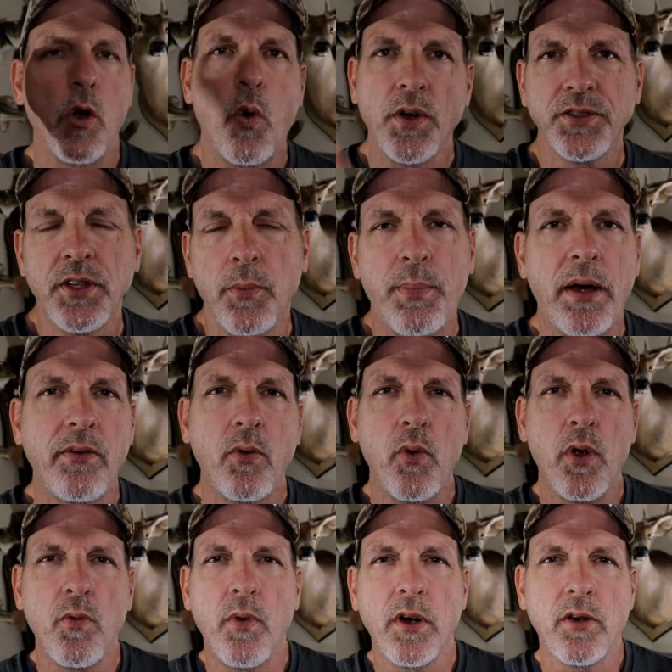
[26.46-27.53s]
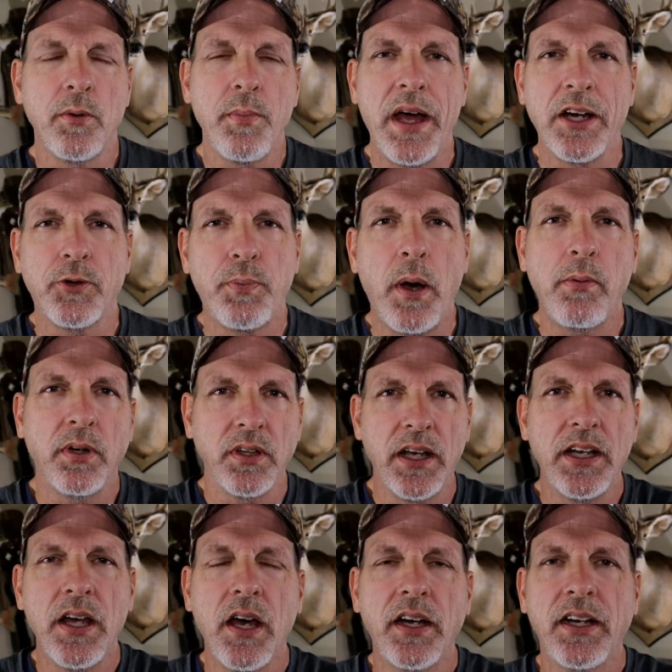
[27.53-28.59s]
what's up everyone? Welcome to Max Public
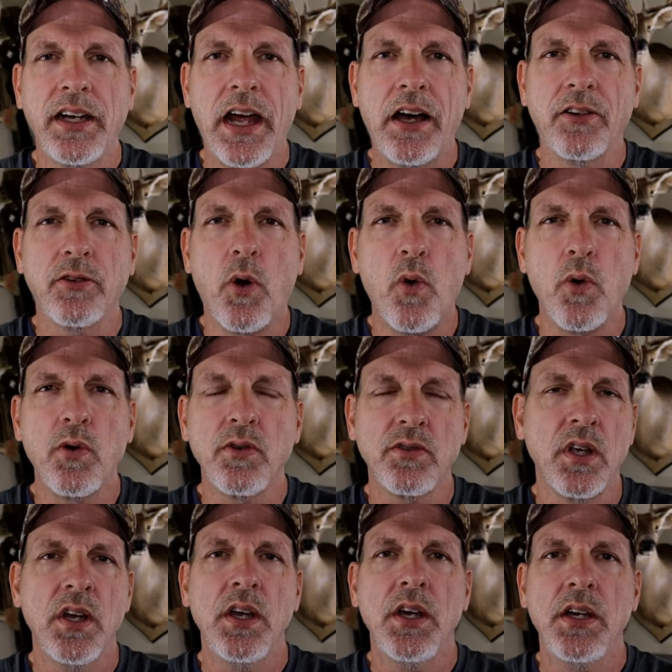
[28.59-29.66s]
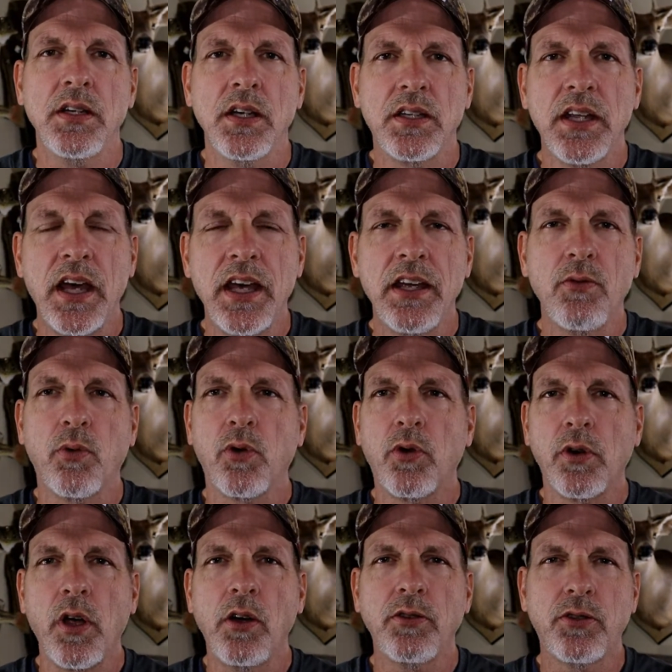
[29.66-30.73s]
Land Hunting Outdoors. Today we're
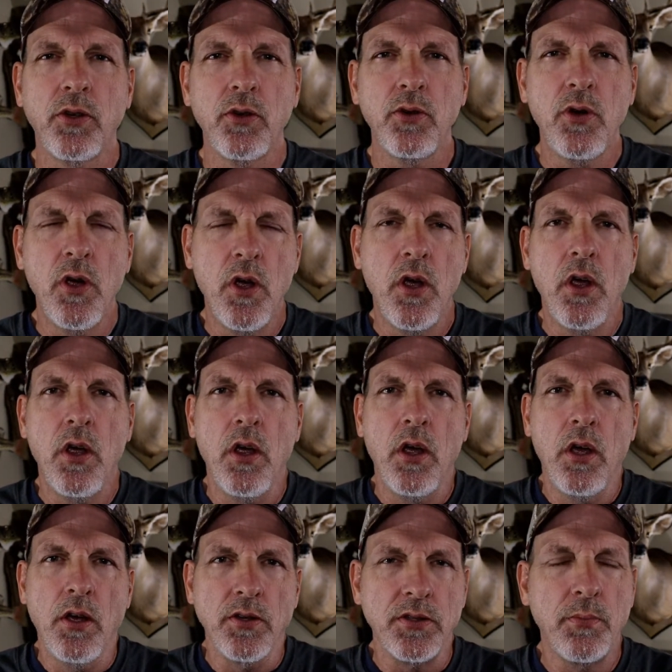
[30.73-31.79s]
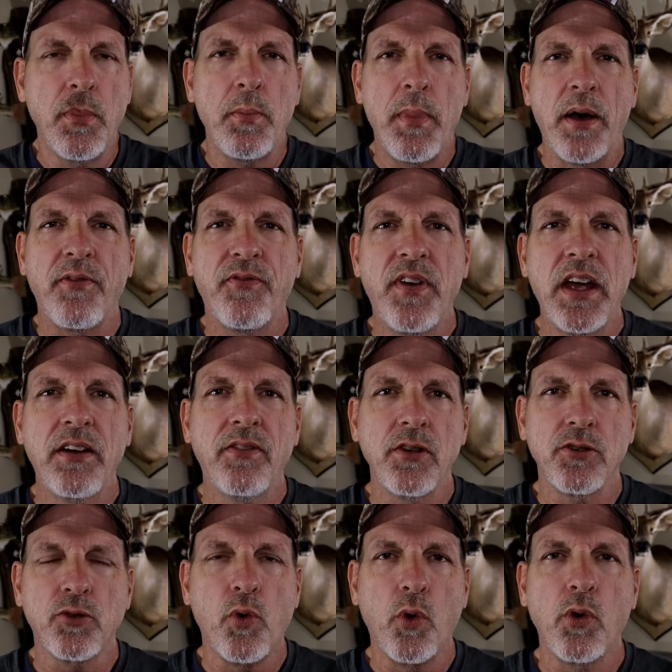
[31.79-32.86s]
going to go through some of my
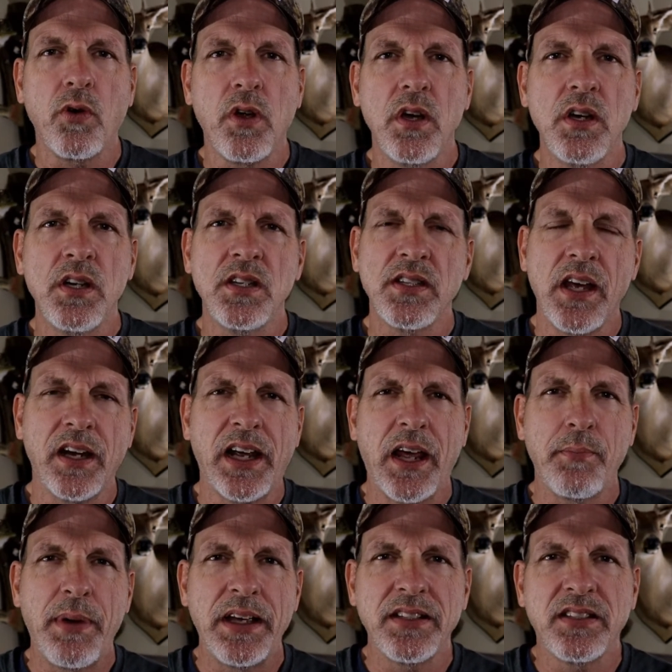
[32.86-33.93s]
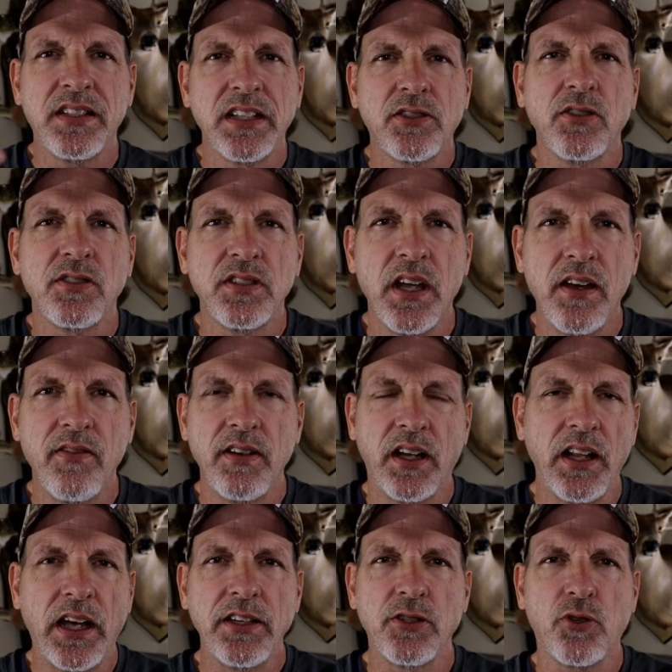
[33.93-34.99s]
favorite squirrel guns. I got about 6 or 7 I
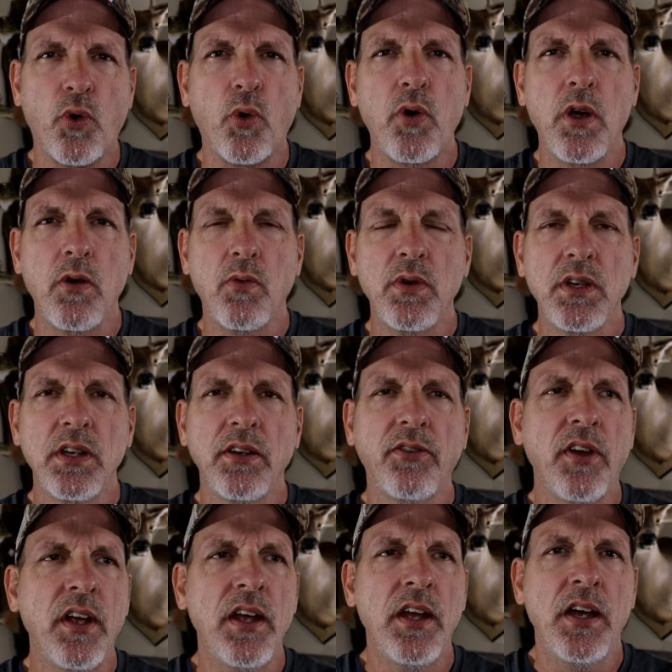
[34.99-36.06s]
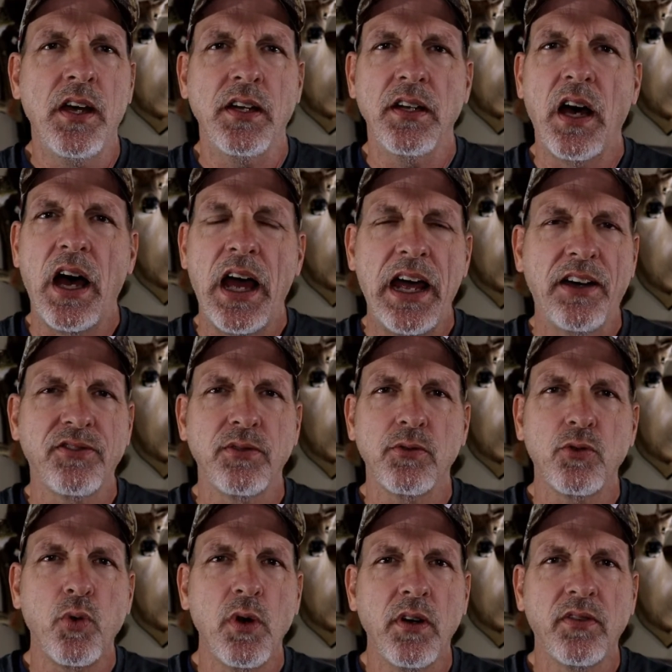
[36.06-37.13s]
like to squirrel hunt with. Now I have
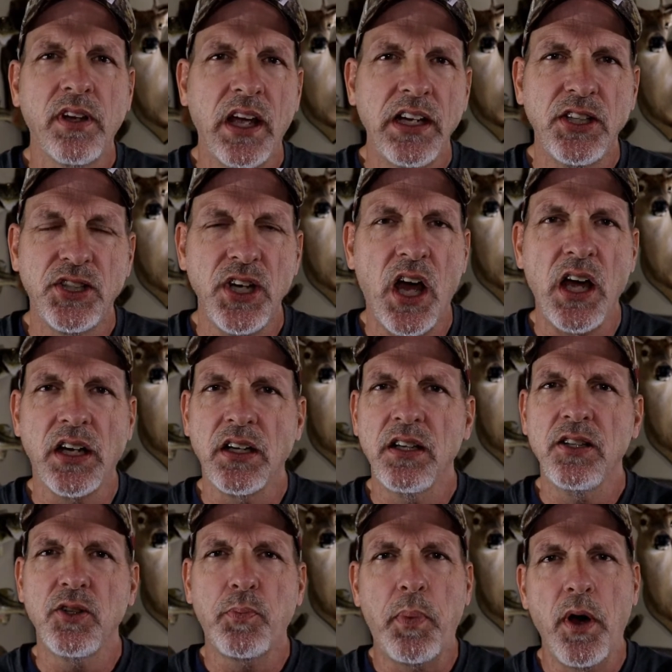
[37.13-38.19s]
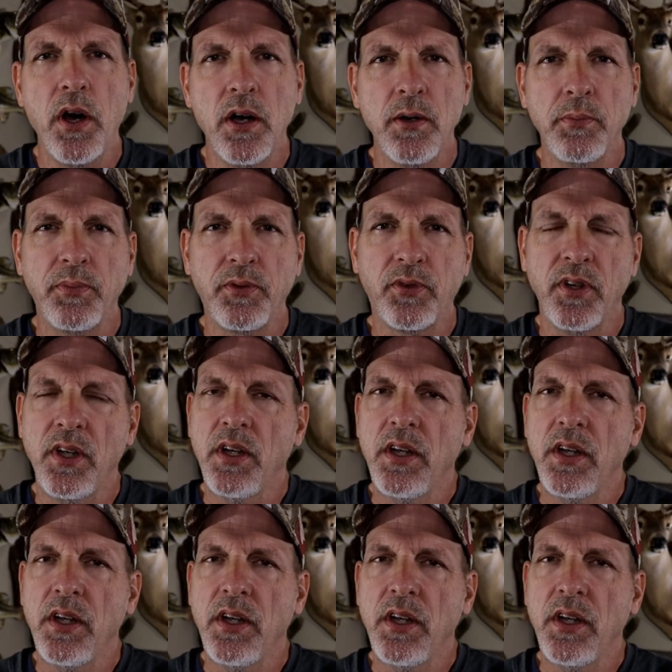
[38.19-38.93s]
some 12 gauge shotguns, pumps,